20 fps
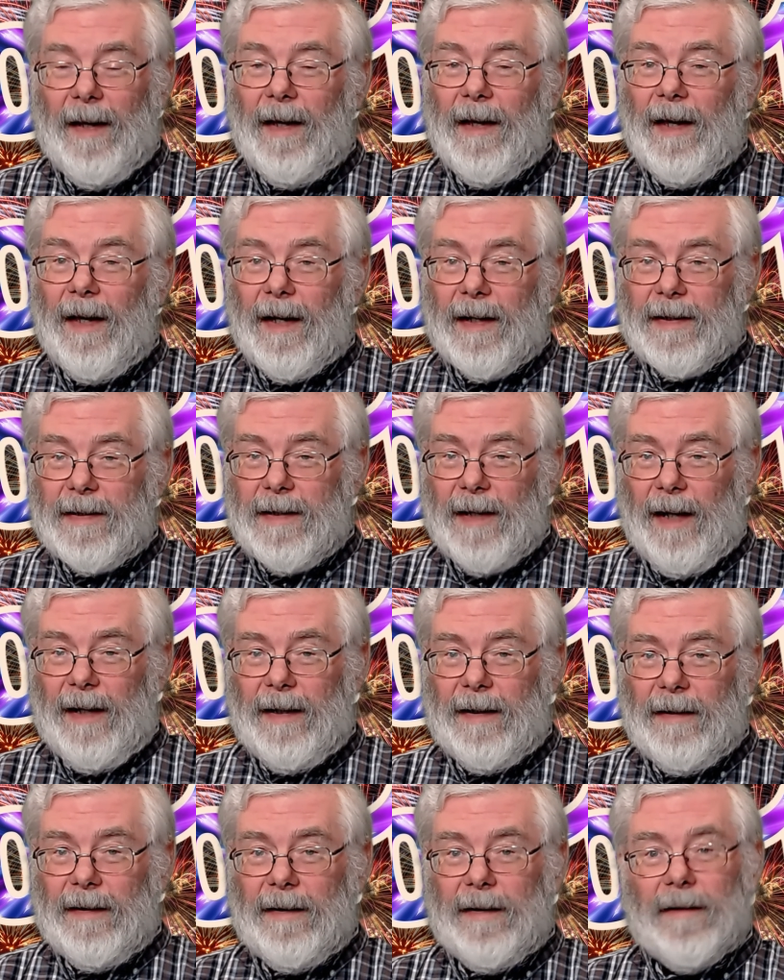
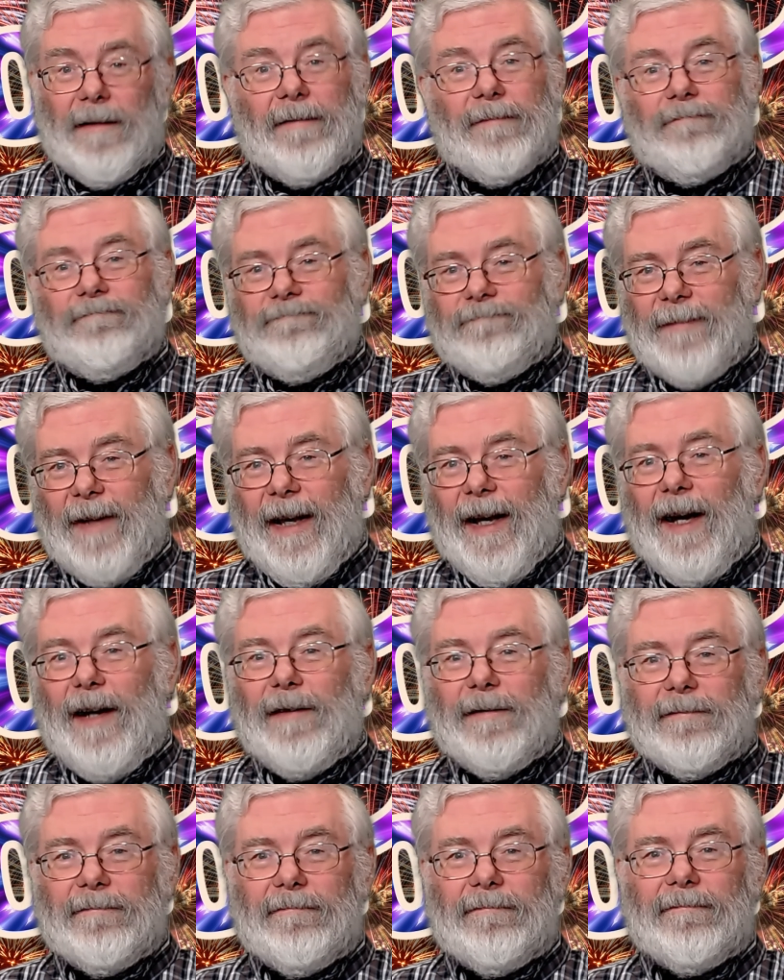Excited? Yeah.
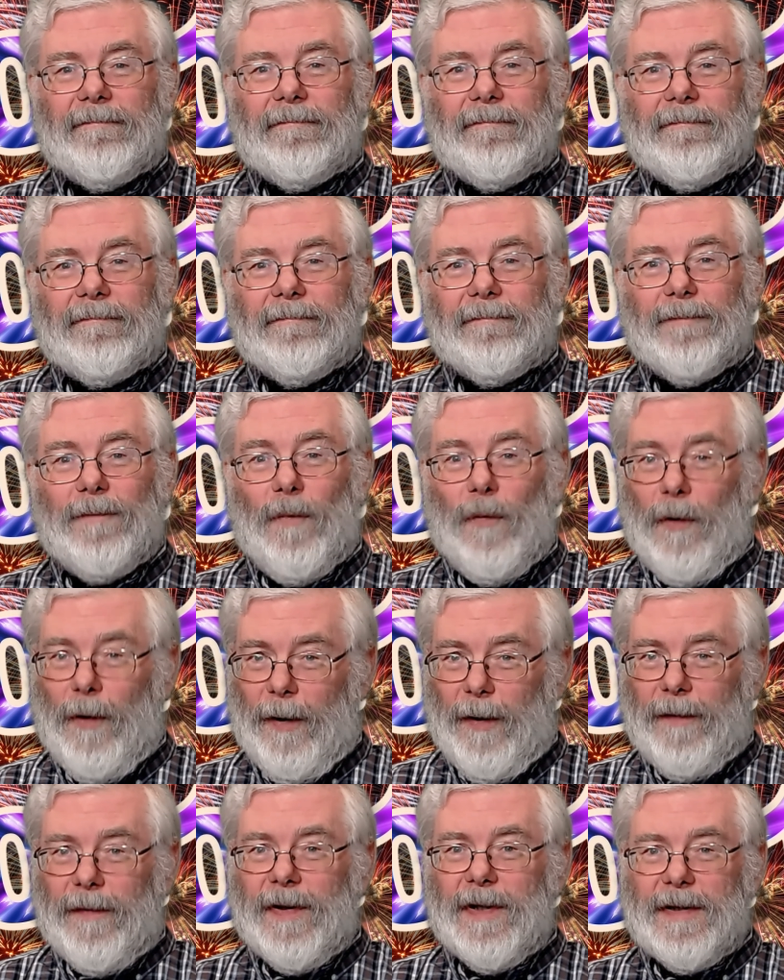
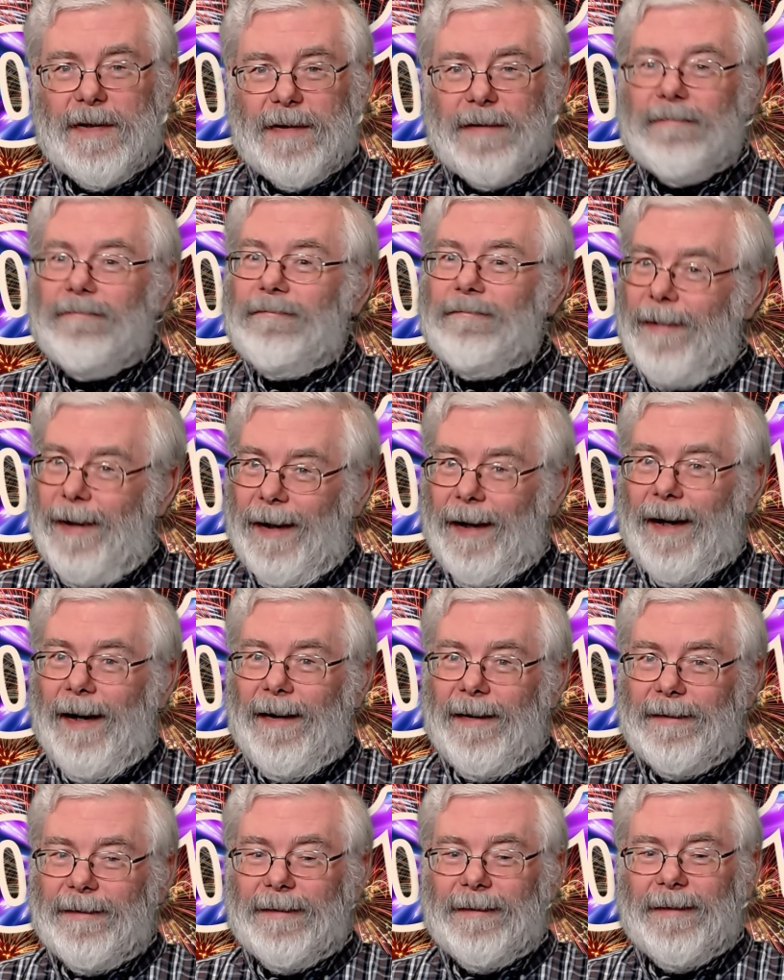Nervous? Yeah.
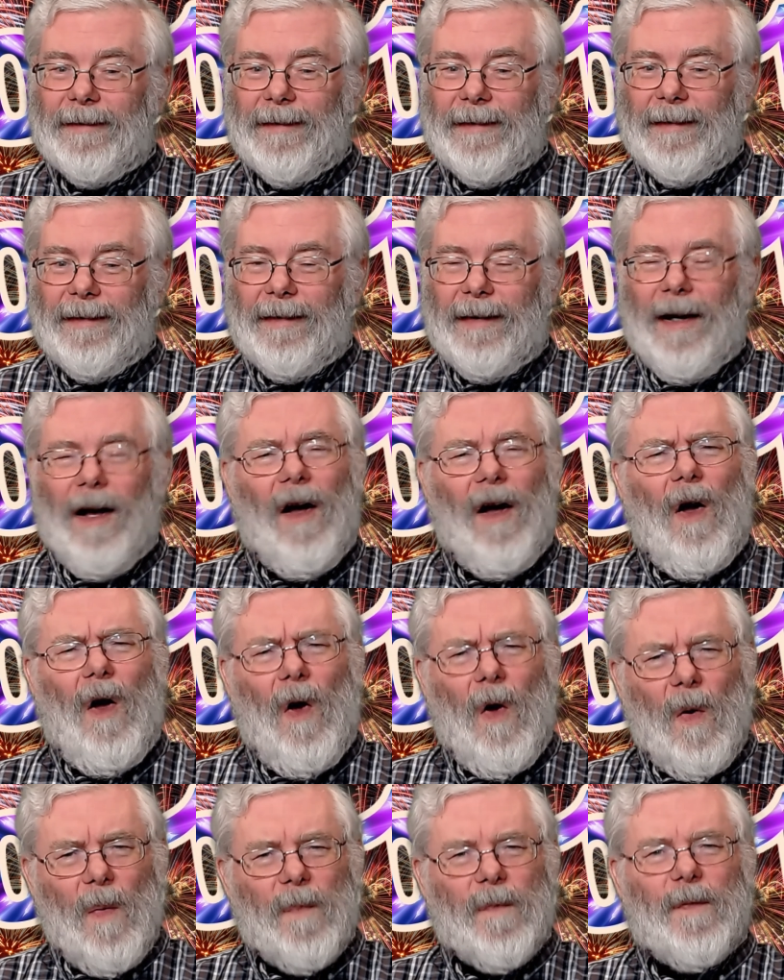
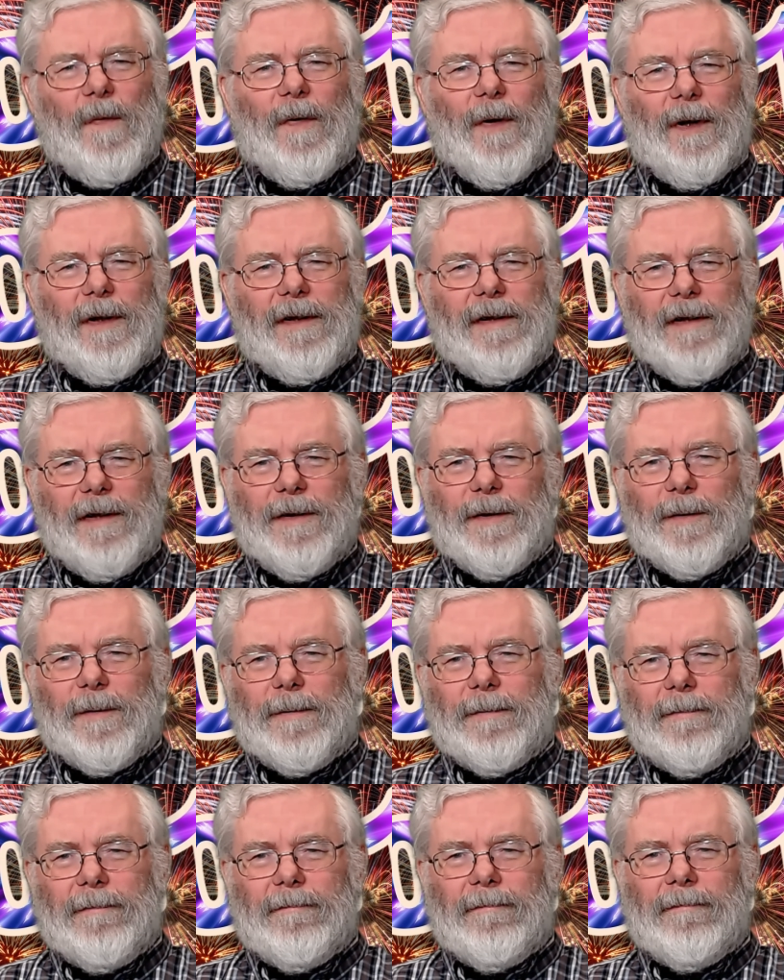Hopeful, too.
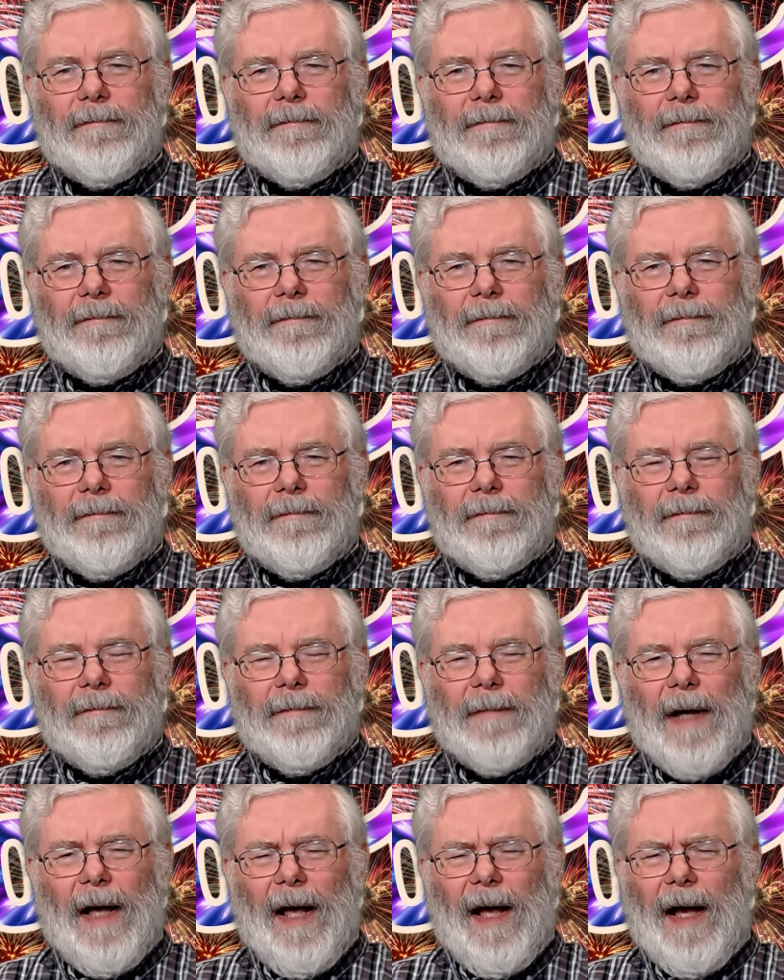
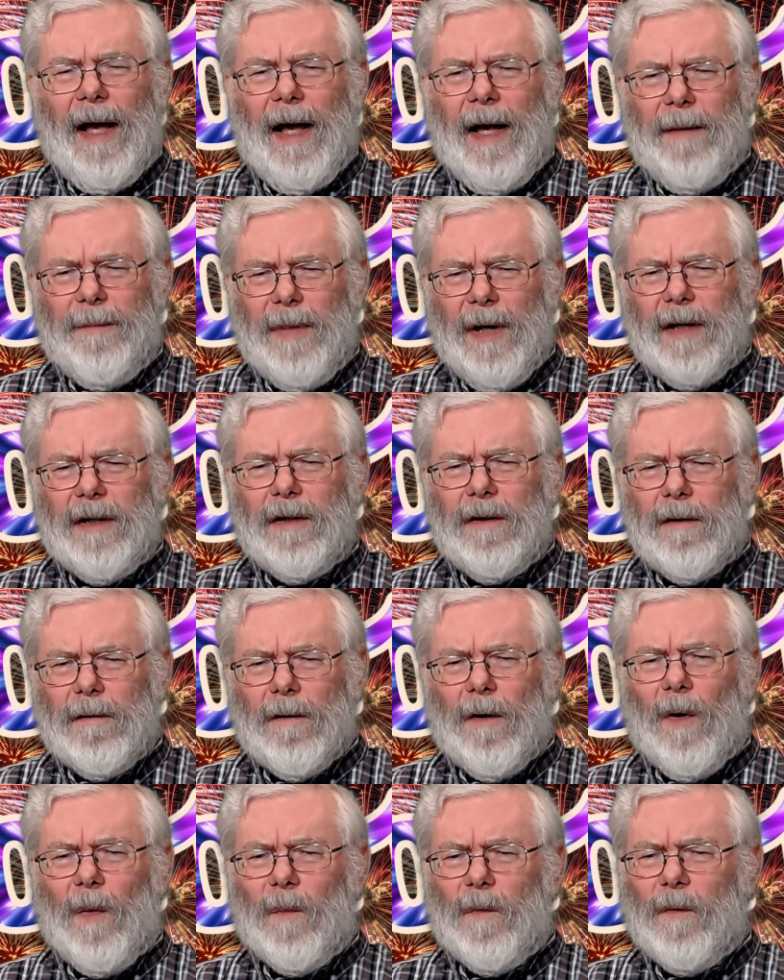I bet you're
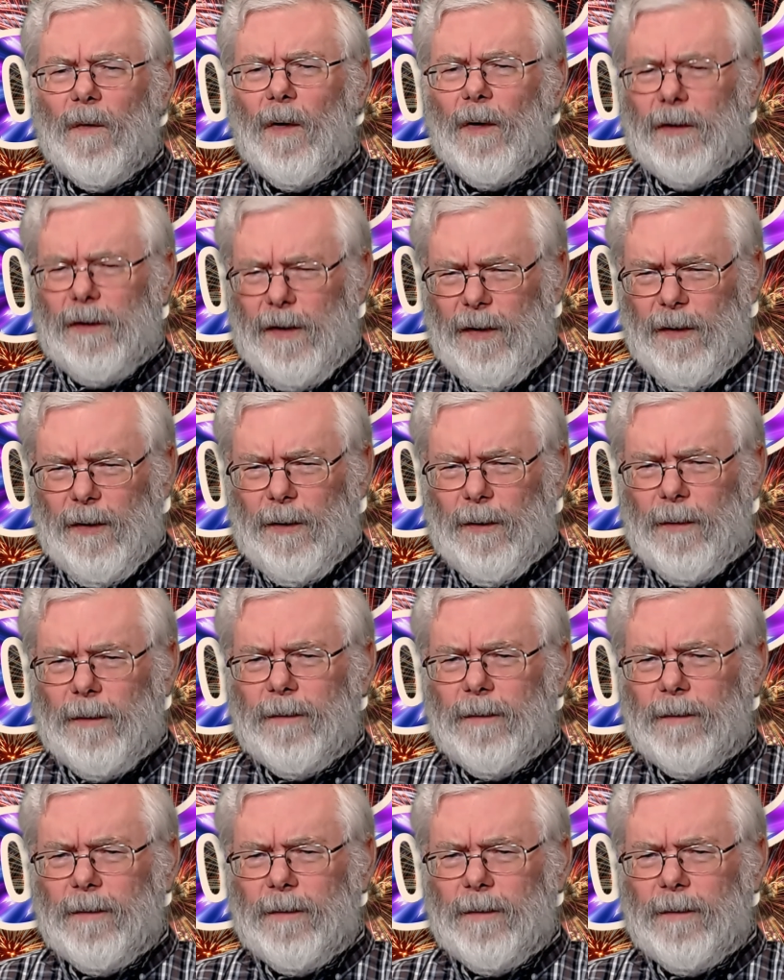hopeful, too.